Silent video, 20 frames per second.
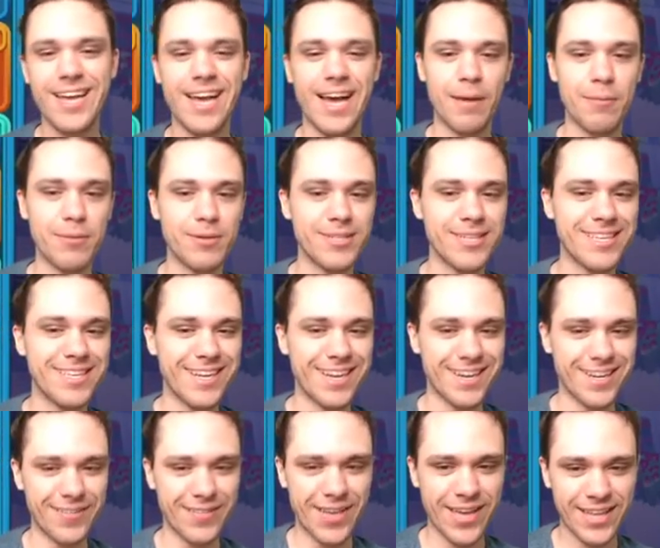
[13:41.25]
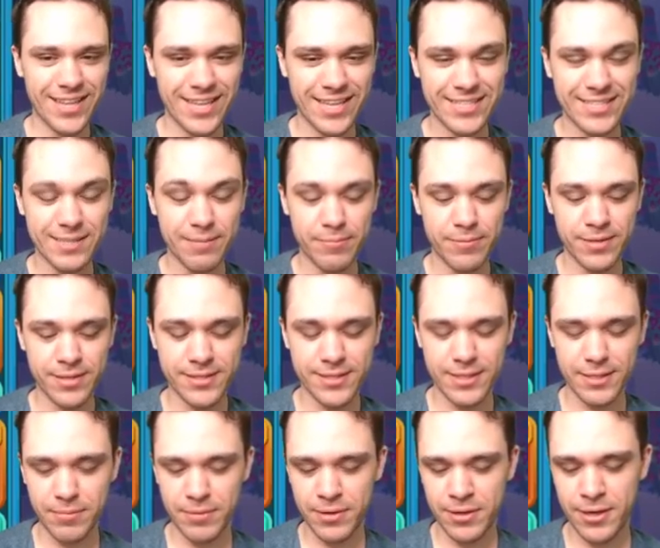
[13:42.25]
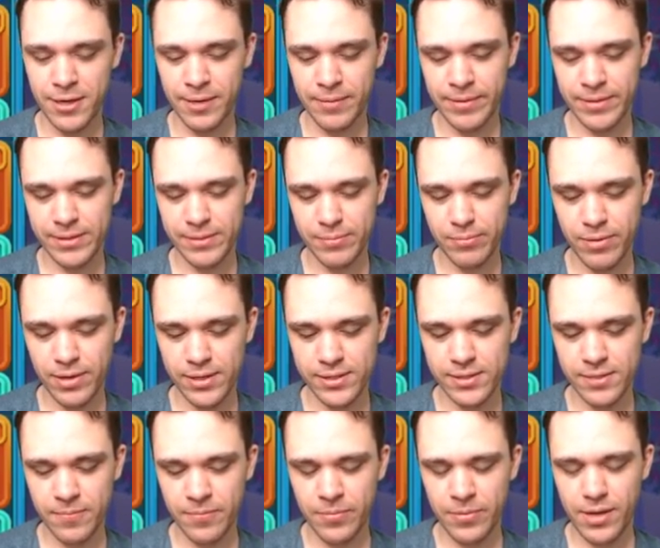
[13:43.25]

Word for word: I'm using none of that. That's the this is the button I meant to press.